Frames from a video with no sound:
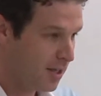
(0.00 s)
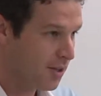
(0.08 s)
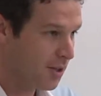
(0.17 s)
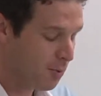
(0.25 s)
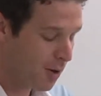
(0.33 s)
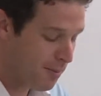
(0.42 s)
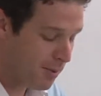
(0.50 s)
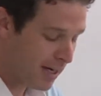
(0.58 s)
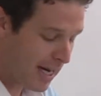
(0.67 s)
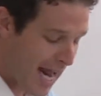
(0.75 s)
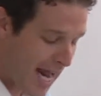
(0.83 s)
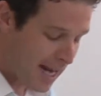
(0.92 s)
The
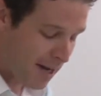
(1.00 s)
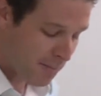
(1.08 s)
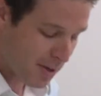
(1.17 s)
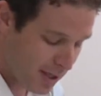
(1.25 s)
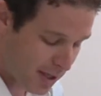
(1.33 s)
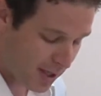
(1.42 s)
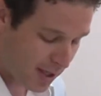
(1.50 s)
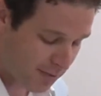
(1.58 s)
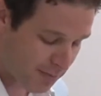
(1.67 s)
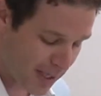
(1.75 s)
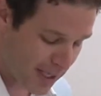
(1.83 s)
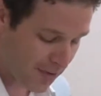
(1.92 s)
primary aim of
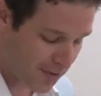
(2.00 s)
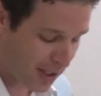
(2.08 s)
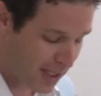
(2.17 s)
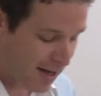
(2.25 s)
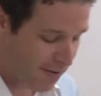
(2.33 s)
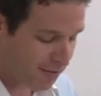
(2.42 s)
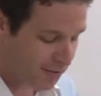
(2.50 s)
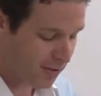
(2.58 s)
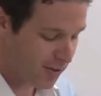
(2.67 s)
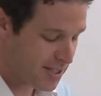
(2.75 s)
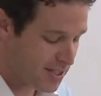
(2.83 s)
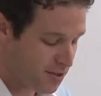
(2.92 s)
Money on the Left
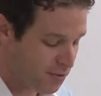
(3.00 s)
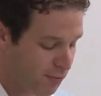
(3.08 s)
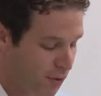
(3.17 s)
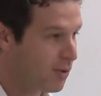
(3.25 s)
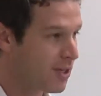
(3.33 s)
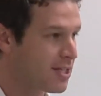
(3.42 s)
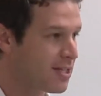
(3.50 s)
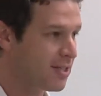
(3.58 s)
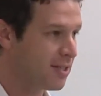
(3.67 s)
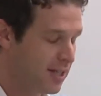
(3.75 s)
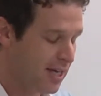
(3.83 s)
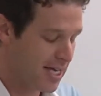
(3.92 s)
is as
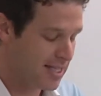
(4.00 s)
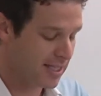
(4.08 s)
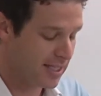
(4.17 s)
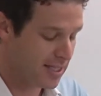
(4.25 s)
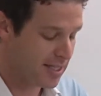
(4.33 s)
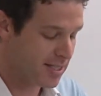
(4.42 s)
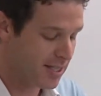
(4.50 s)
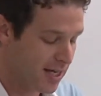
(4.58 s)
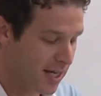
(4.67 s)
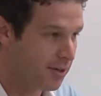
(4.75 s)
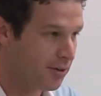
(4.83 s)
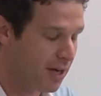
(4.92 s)
focused as it is
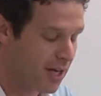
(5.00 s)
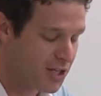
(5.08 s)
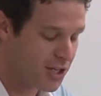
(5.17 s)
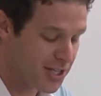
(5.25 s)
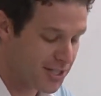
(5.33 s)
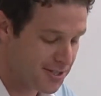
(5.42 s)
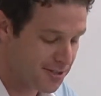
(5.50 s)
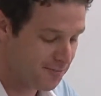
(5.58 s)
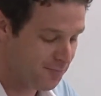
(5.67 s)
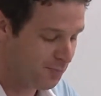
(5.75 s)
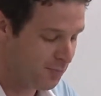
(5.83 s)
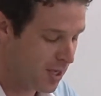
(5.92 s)
heterogeneous.
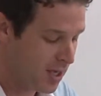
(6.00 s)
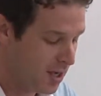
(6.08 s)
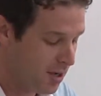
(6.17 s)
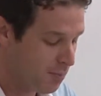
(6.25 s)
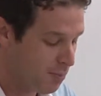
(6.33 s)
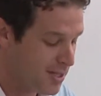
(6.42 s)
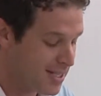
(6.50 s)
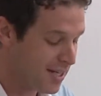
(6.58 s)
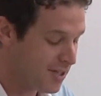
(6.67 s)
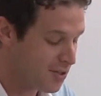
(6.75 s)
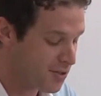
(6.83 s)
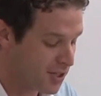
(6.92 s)

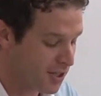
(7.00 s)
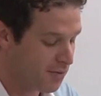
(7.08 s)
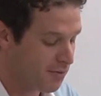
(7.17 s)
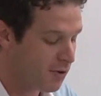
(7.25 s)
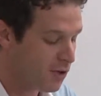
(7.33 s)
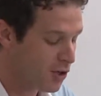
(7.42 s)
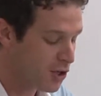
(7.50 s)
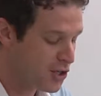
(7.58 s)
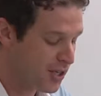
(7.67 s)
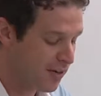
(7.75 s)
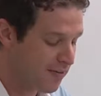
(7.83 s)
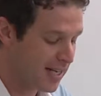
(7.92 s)
Presenters converge
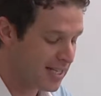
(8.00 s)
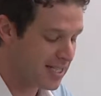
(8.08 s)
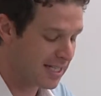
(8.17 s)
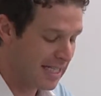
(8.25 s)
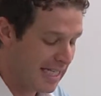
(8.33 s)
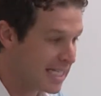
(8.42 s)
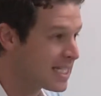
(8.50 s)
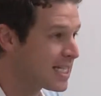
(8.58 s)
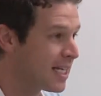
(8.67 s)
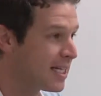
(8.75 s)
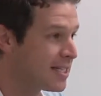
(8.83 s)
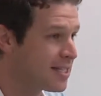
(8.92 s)
in advancing the
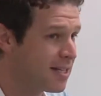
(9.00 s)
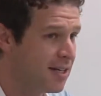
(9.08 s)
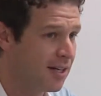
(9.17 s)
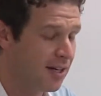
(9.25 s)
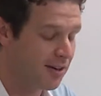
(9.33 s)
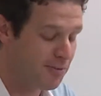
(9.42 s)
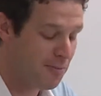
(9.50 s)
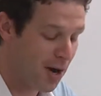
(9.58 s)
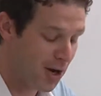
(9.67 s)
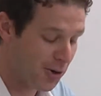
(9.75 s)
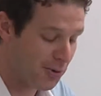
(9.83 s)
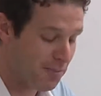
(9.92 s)
insights of
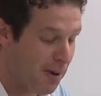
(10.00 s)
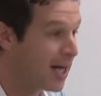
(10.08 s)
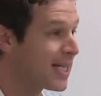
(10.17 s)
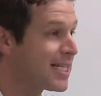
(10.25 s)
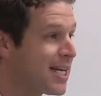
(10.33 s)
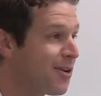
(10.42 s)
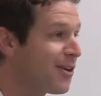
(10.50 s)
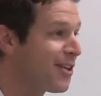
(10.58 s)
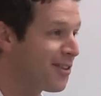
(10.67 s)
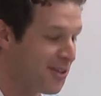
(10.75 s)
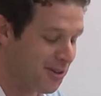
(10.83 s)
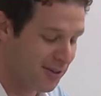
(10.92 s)
modern monetary
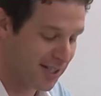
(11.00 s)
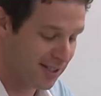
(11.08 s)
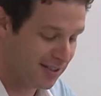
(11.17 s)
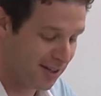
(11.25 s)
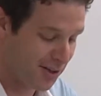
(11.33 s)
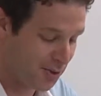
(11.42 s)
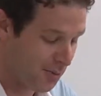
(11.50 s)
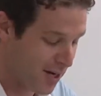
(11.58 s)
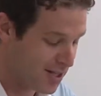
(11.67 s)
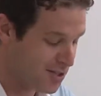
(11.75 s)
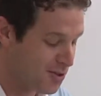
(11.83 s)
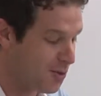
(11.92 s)
theory,
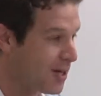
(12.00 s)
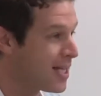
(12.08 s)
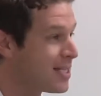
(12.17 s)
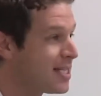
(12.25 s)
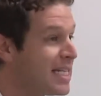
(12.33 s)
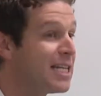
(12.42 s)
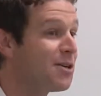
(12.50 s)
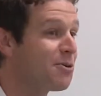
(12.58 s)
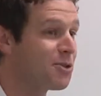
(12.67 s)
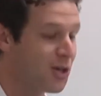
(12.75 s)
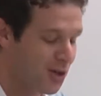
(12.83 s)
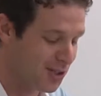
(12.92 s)
otherwise known as
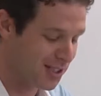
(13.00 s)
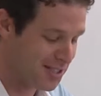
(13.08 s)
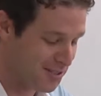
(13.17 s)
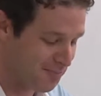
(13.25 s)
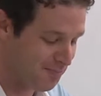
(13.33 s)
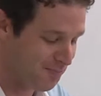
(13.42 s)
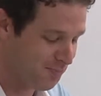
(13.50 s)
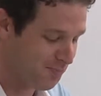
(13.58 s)
neochartalism.